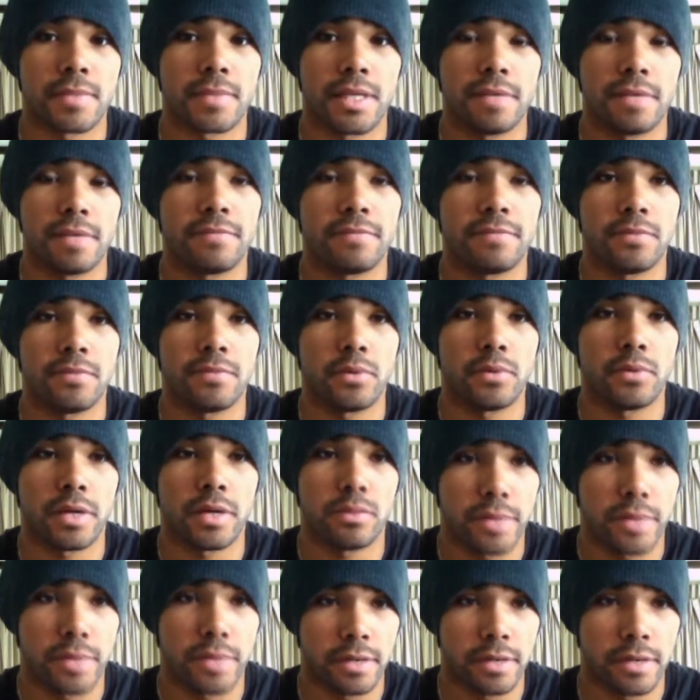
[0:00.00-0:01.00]
if you
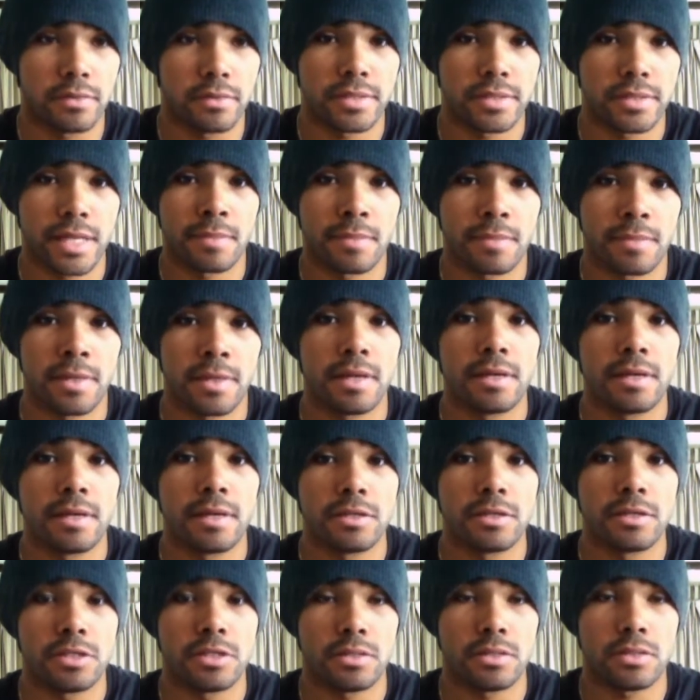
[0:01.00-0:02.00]
had really good time
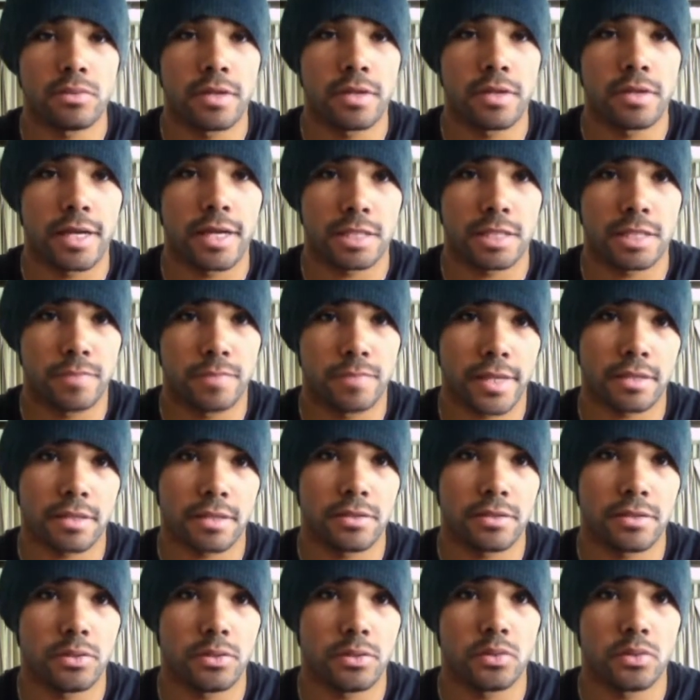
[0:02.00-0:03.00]
she will accept
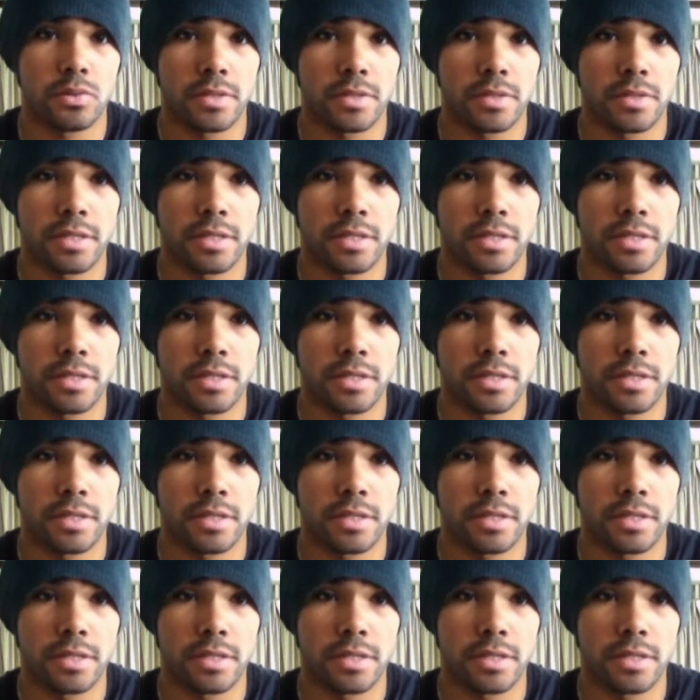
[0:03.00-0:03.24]
you to